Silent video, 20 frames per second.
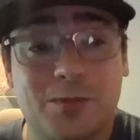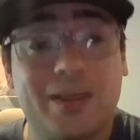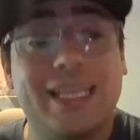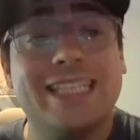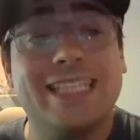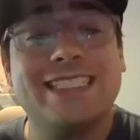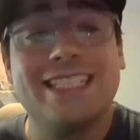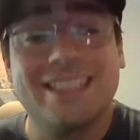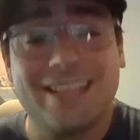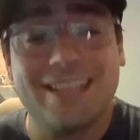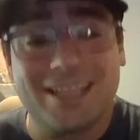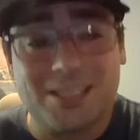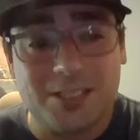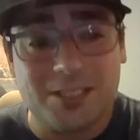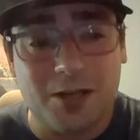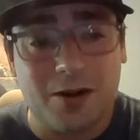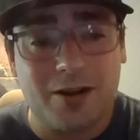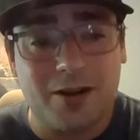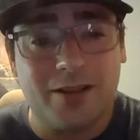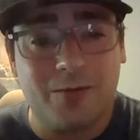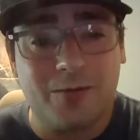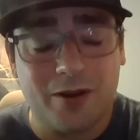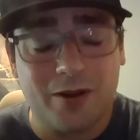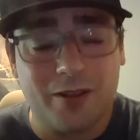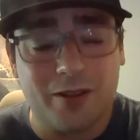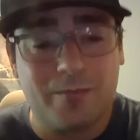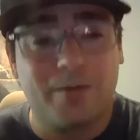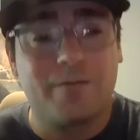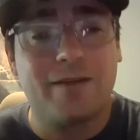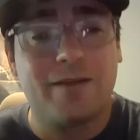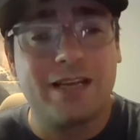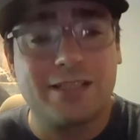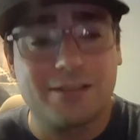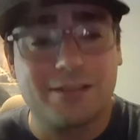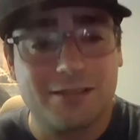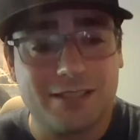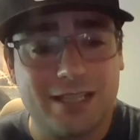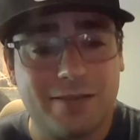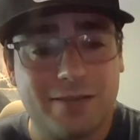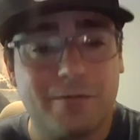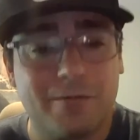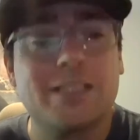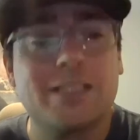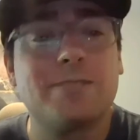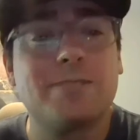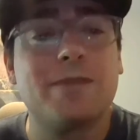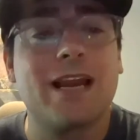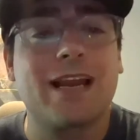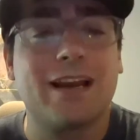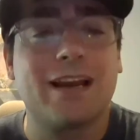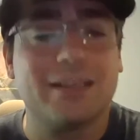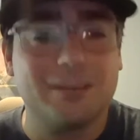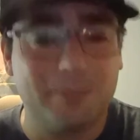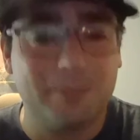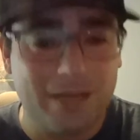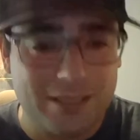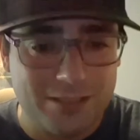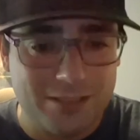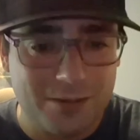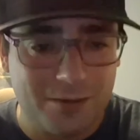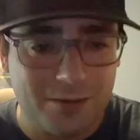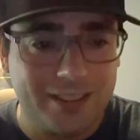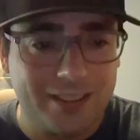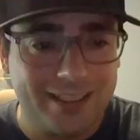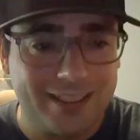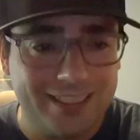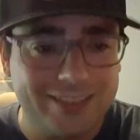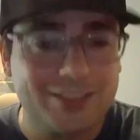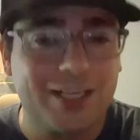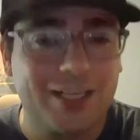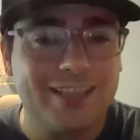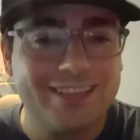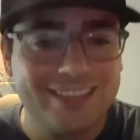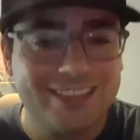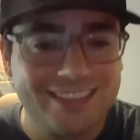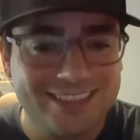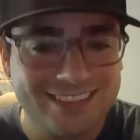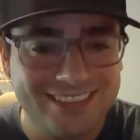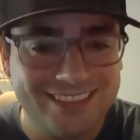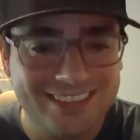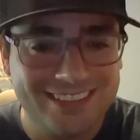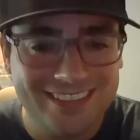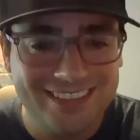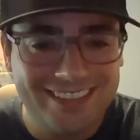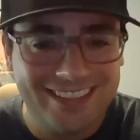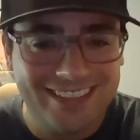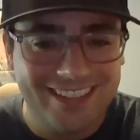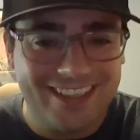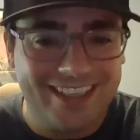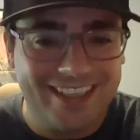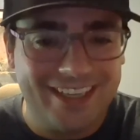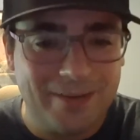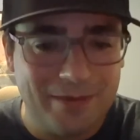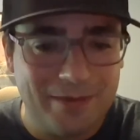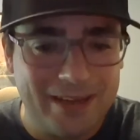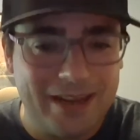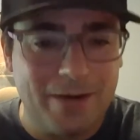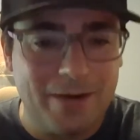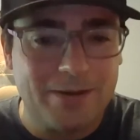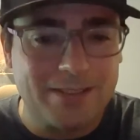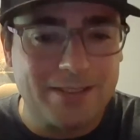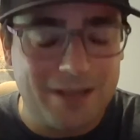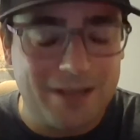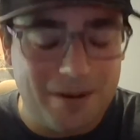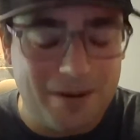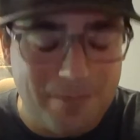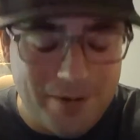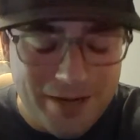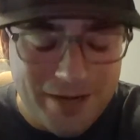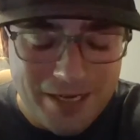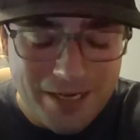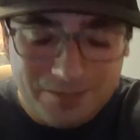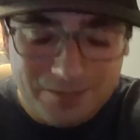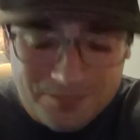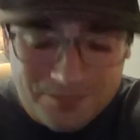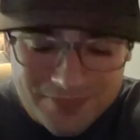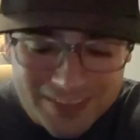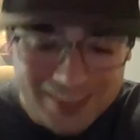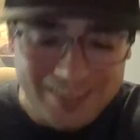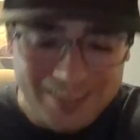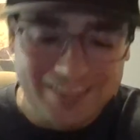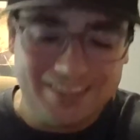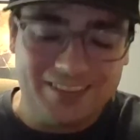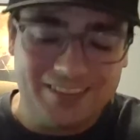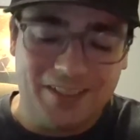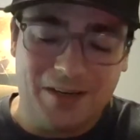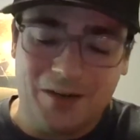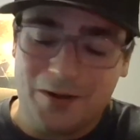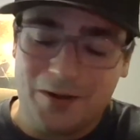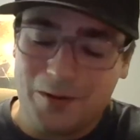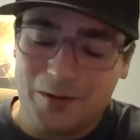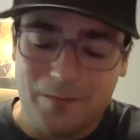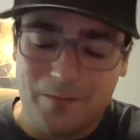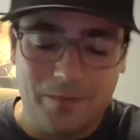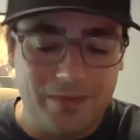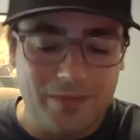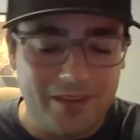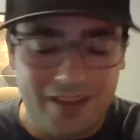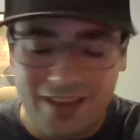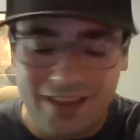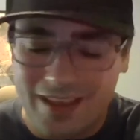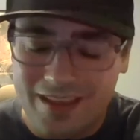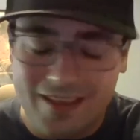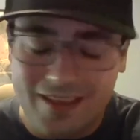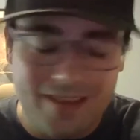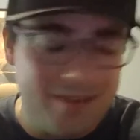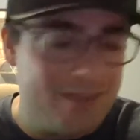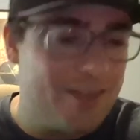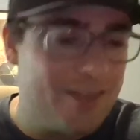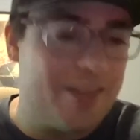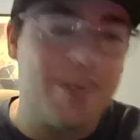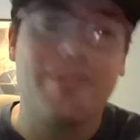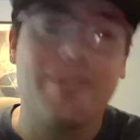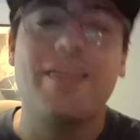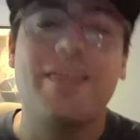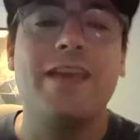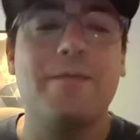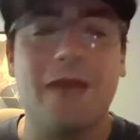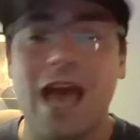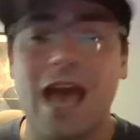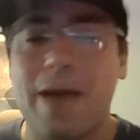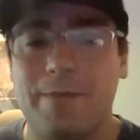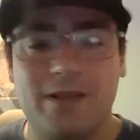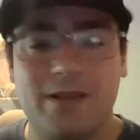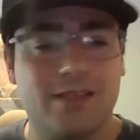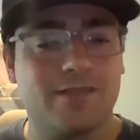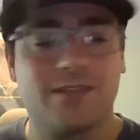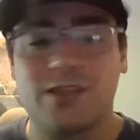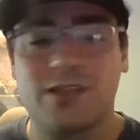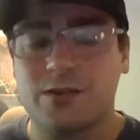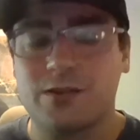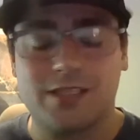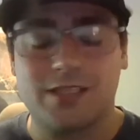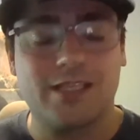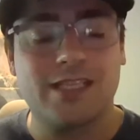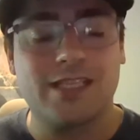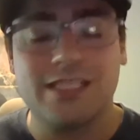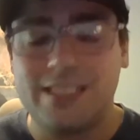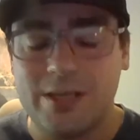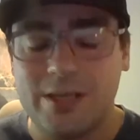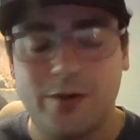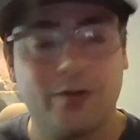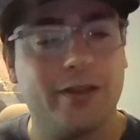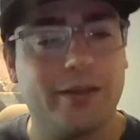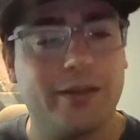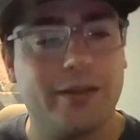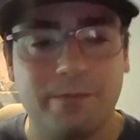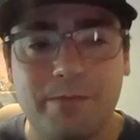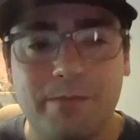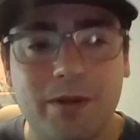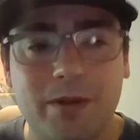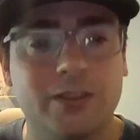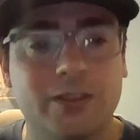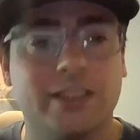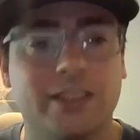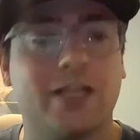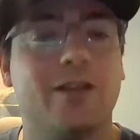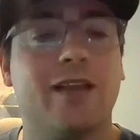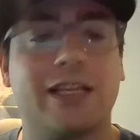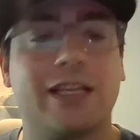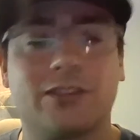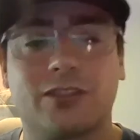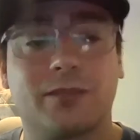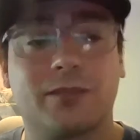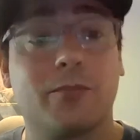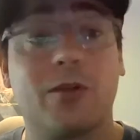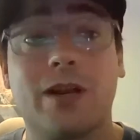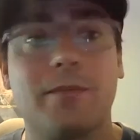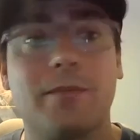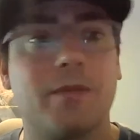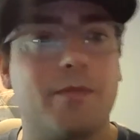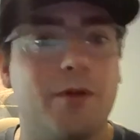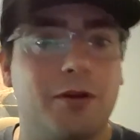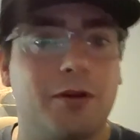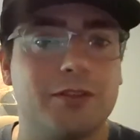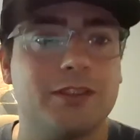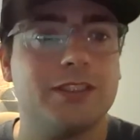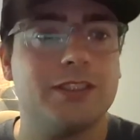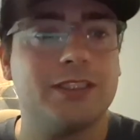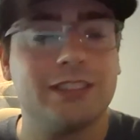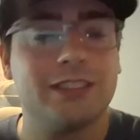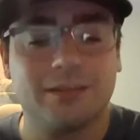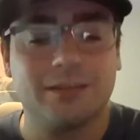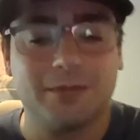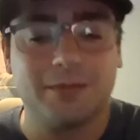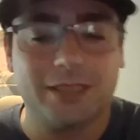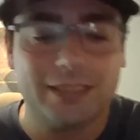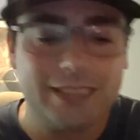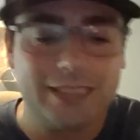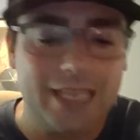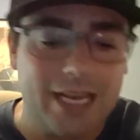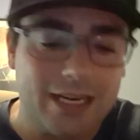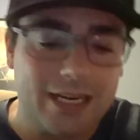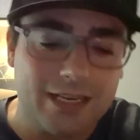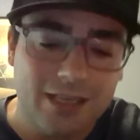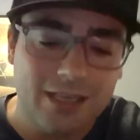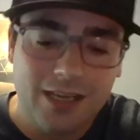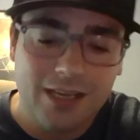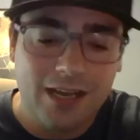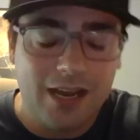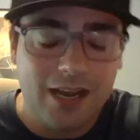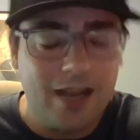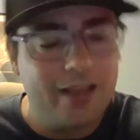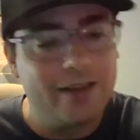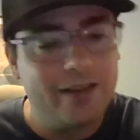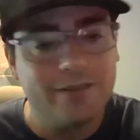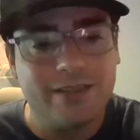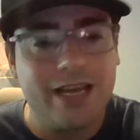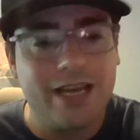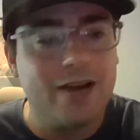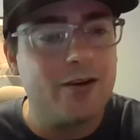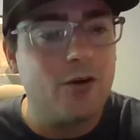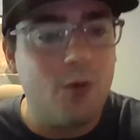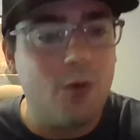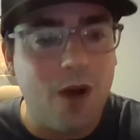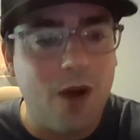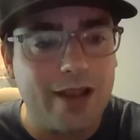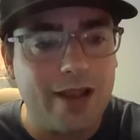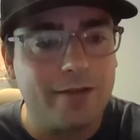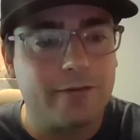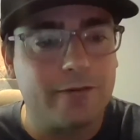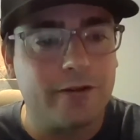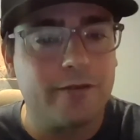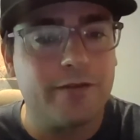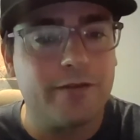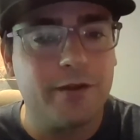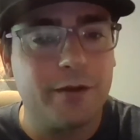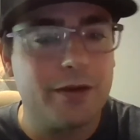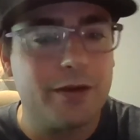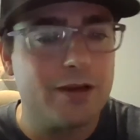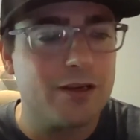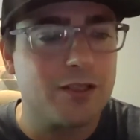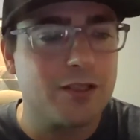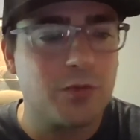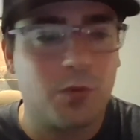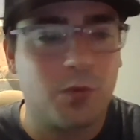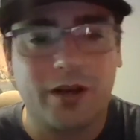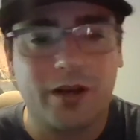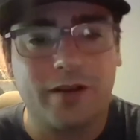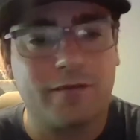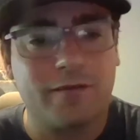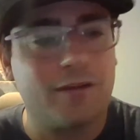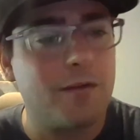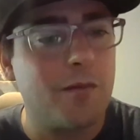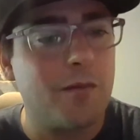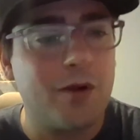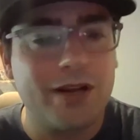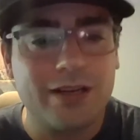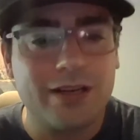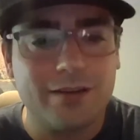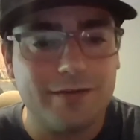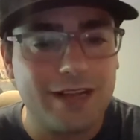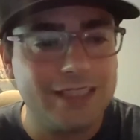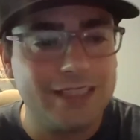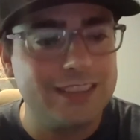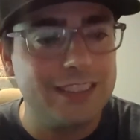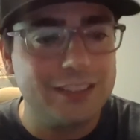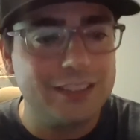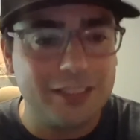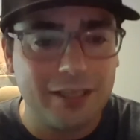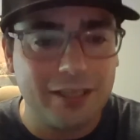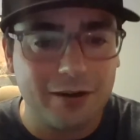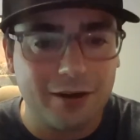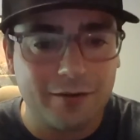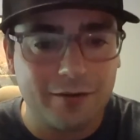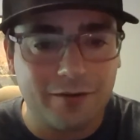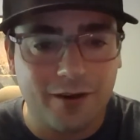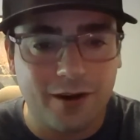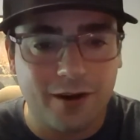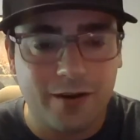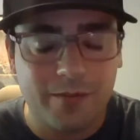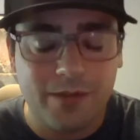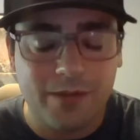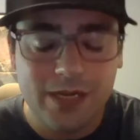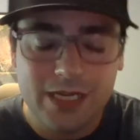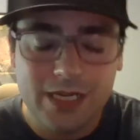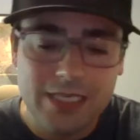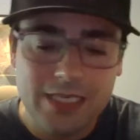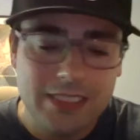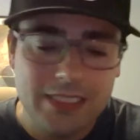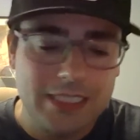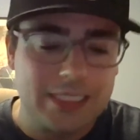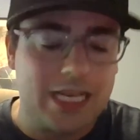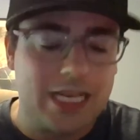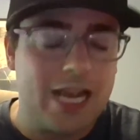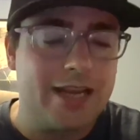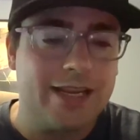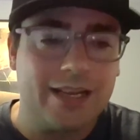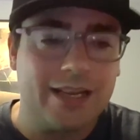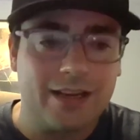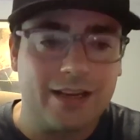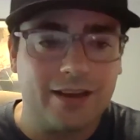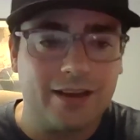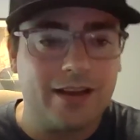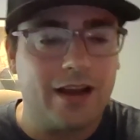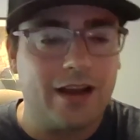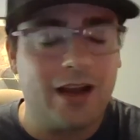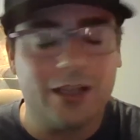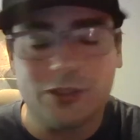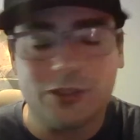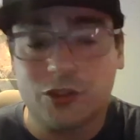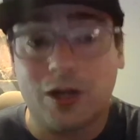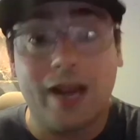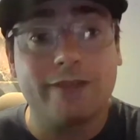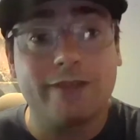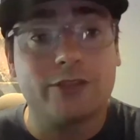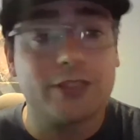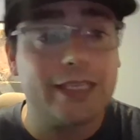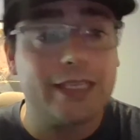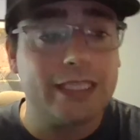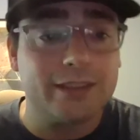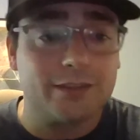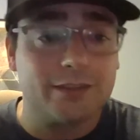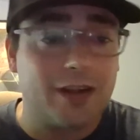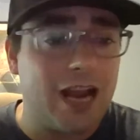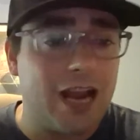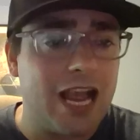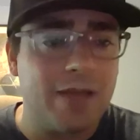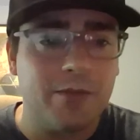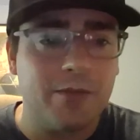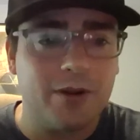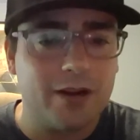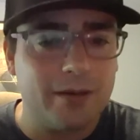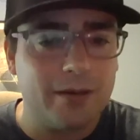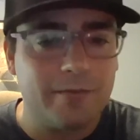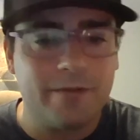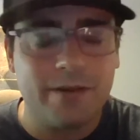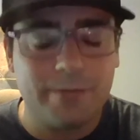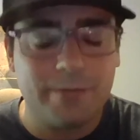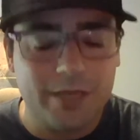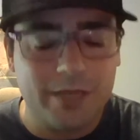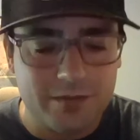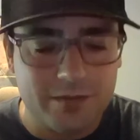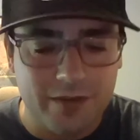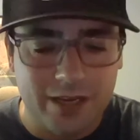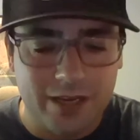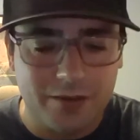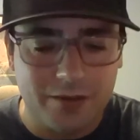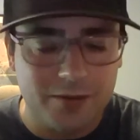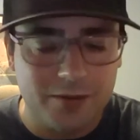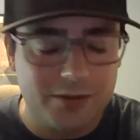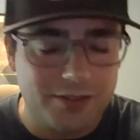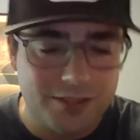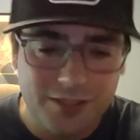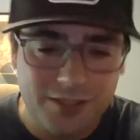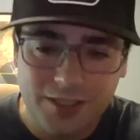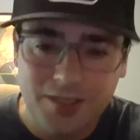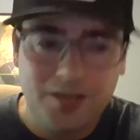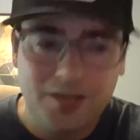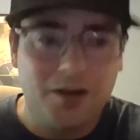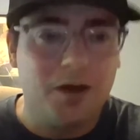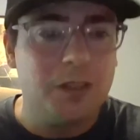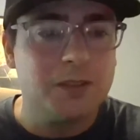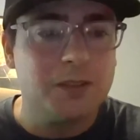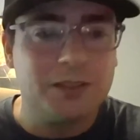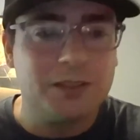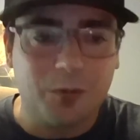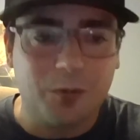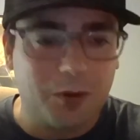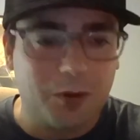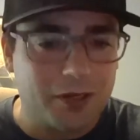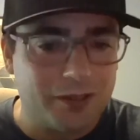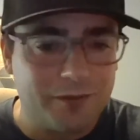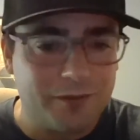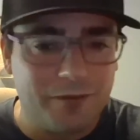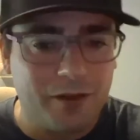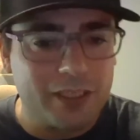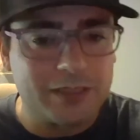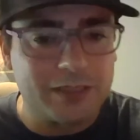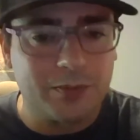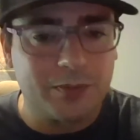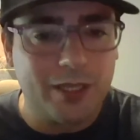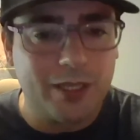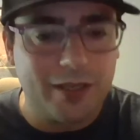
they did get started, one of the professors had reached back out to Ben Sorkin. He tried this, and now it's a company. So the theme happens of just continually building electric marine propulsion systems and tech. I lived out in Hawaii for a few years, working for a marine defense engineering firm, designing drivetrains for hybrid and amphibious vehicles, all still working Flux Marine at